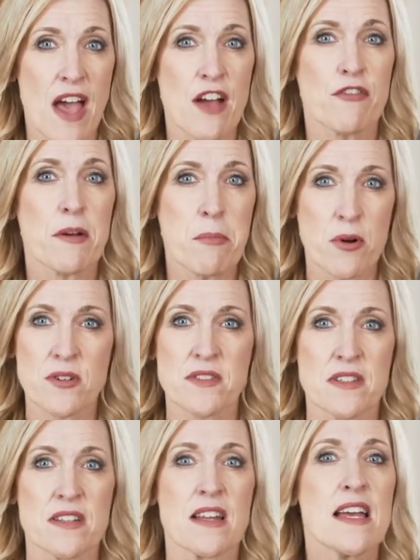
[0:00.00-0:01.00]
every
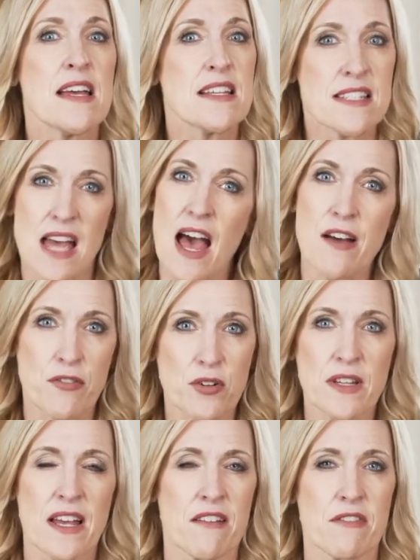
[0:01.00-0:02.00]
person to ever
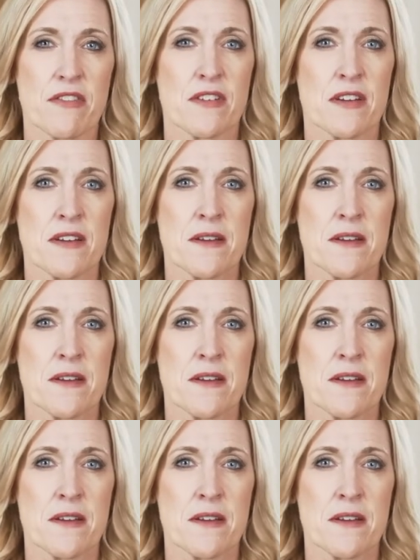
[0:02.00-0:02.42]
live,